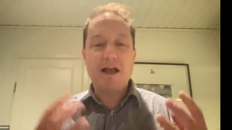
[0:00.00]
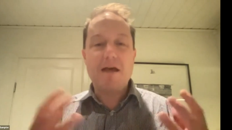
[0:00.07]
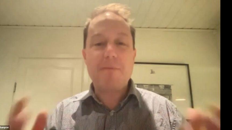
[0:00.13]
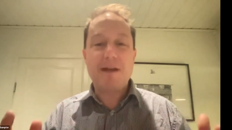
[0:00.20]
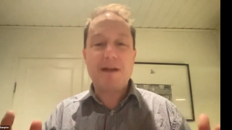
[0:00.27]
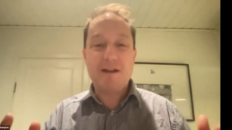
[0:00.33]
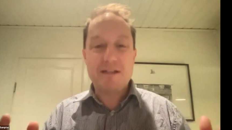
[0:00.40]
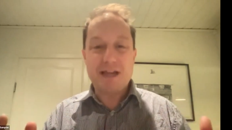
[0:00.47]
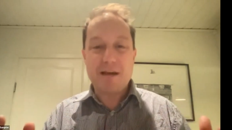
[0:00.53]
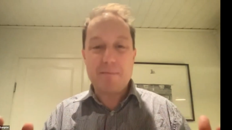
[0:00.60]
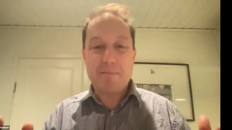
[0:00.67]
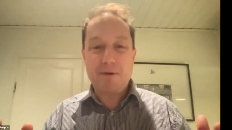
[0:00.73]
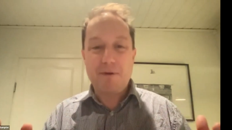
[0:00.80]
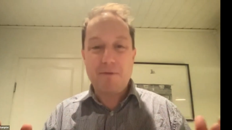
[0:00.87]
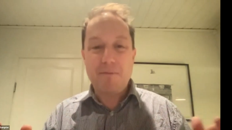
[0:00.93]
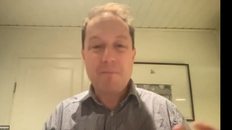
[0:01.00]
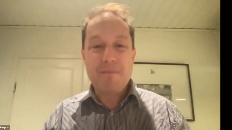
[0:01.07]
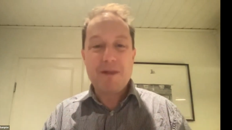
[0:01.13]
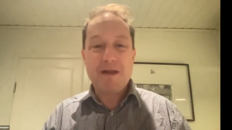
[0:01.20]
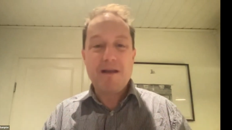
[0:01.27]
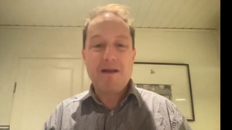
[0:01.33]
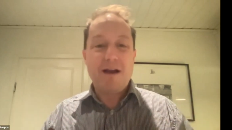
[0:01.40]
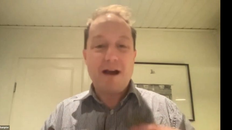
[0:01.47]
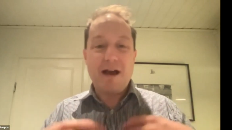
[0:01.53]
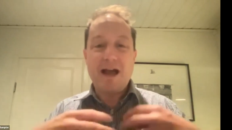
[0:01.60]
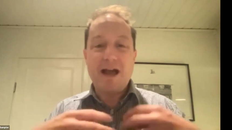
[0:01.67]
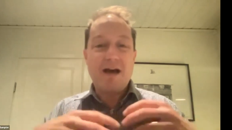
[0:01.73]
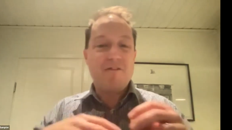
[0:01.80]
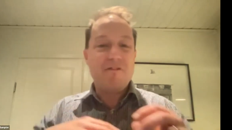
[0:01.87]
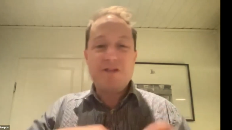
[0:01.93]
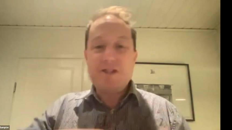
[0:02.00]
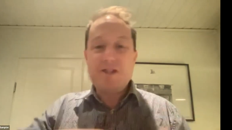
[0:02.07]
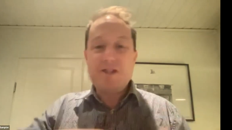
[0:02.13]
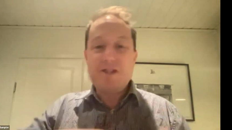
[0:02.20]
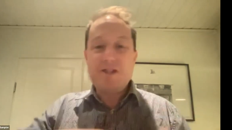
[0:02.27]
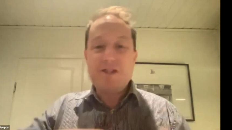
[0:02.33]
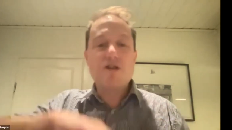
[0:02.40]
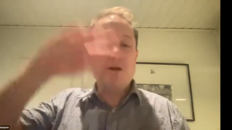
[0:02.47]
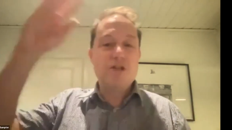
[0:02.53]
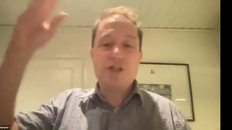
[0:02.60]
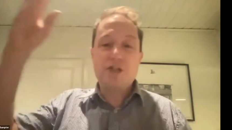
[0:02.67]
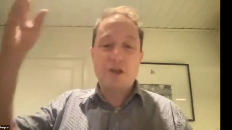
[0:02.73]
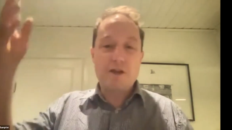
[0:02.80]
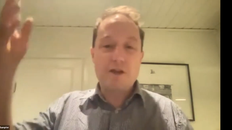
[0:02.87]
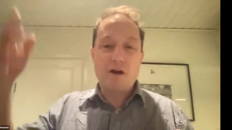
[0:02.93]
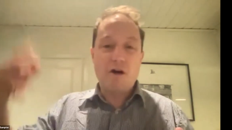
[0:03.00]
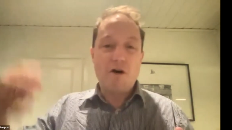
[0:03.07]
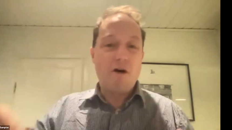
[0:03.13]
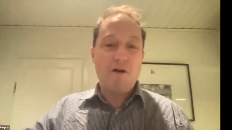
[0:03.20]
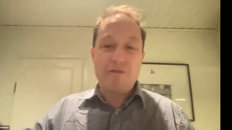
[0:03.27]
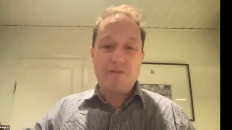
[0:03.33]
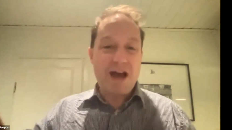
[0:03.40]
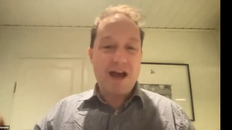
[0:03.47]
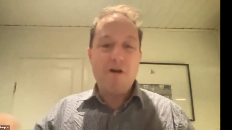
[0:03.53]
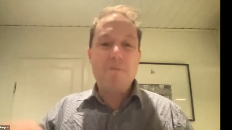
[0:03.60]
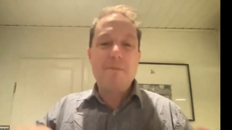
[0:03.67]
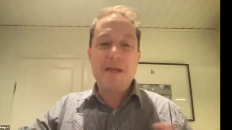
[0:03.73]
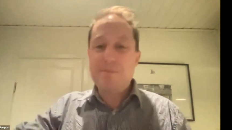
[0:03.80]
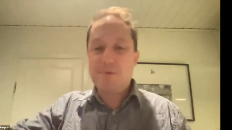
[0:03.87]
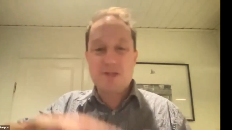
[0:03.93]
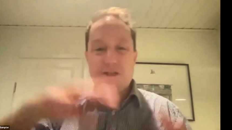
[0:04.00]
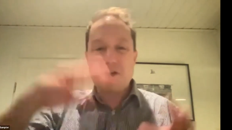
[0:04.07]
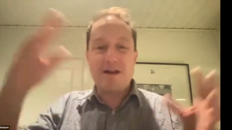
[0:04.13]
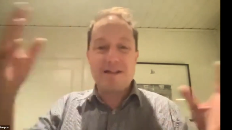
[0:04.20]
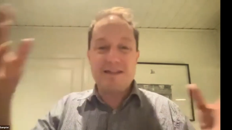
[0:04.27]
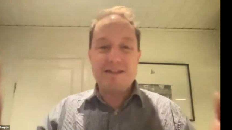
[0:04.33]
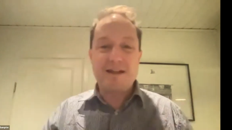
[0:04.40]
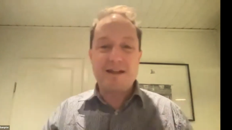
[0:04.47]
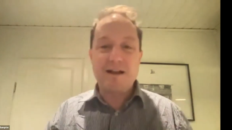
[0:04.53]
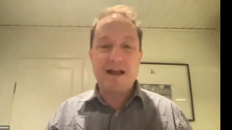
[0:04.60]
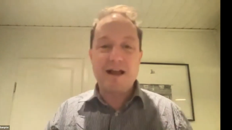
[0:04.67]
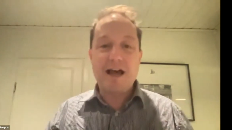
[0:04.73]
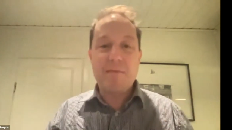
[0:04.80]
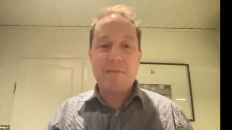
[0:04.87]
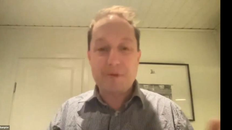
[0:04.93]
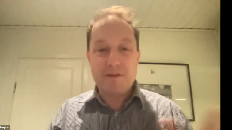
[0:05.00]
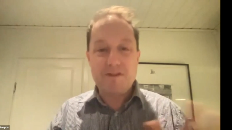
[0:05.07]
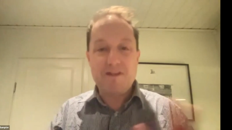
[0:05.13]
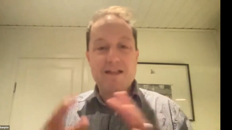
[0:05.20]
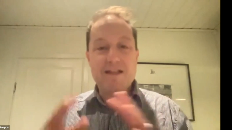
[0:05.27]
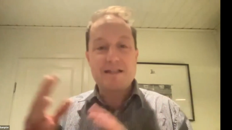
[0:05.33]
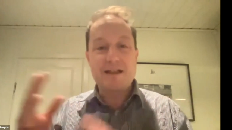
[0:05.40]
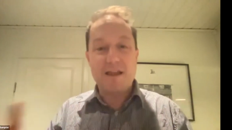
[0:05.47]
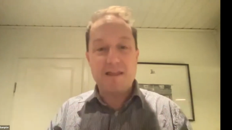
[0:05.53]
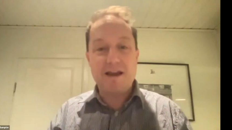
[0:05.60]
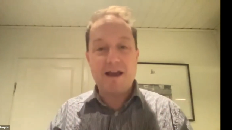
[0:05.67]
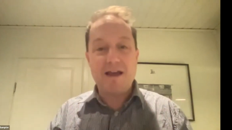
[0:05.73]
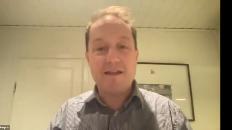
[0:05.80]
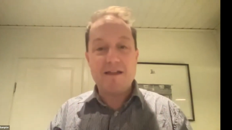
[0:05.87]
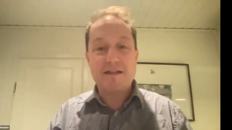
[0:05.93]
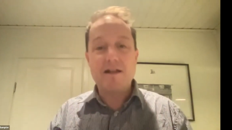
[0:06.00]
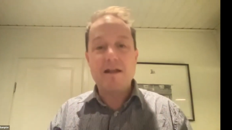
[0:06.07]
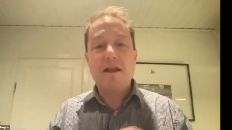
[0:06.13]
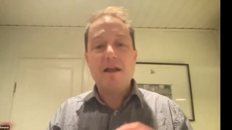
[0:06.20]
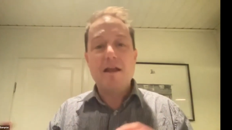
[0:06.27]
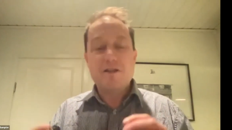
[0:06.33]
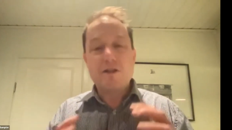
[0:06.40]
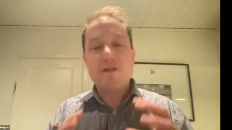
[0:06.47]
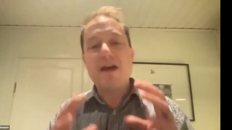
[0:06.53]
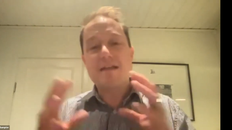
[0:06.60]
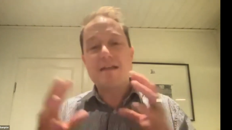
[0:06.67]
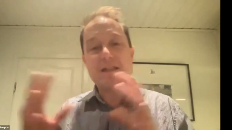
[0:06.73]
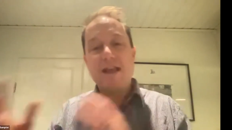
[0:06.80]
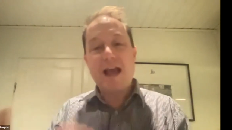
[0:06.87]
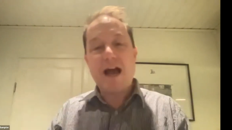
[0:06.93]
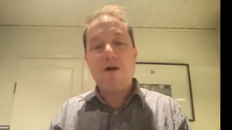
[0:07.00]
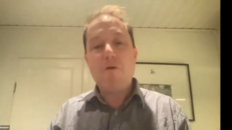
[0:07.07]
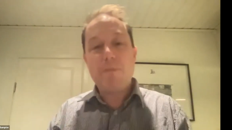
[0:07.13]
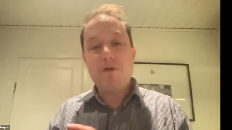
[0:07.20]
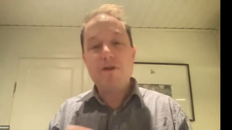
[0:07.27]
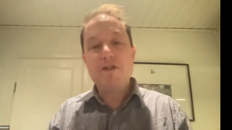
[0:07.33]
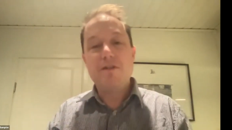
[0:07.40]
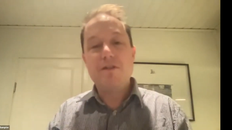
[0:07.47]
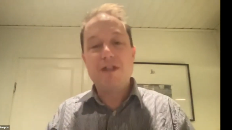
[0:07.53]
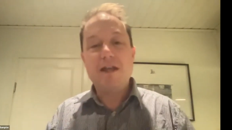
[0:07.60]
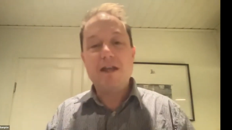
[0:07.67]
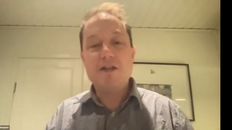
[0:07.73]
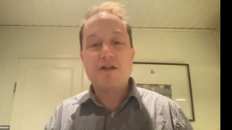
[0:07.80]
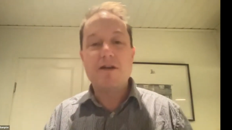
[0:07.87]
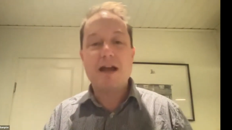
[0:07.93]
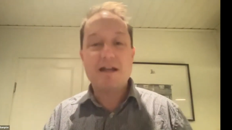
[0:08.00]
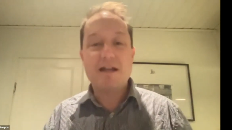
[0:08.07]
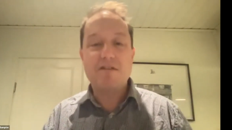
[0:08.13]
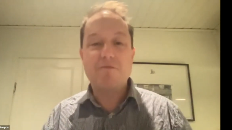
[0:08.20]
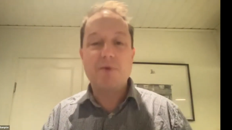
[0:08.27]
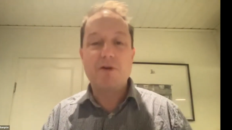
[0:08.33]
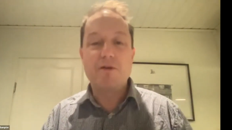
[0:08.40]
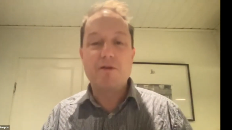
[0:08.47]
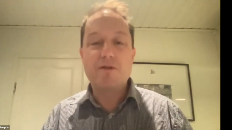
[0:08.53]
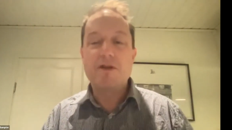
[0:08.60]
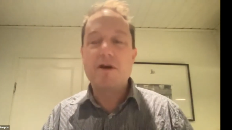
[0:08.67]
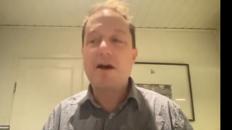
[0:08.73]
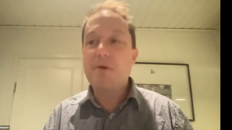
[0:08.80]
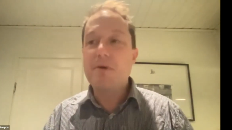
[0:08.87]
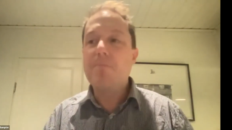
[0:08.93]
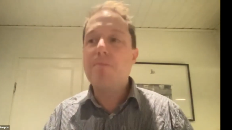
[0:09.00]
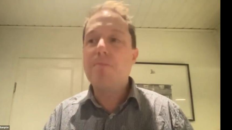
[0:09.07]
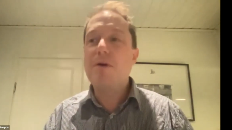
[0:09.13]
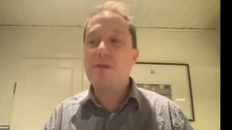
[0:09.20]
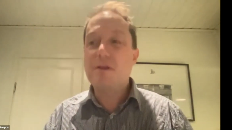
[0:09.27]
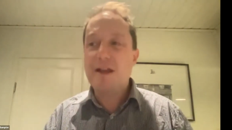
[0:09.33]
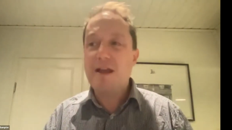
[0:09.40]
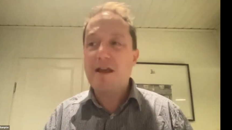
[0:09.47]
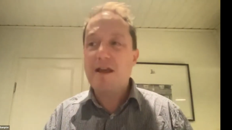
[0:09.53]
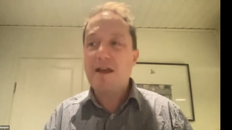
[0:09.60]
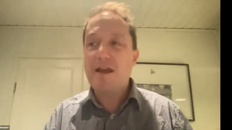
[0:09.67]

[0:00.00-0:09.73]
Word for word: clapping example, I have a distribution of how people started to clap and things like that. So that's the output of the interactive model. So I would put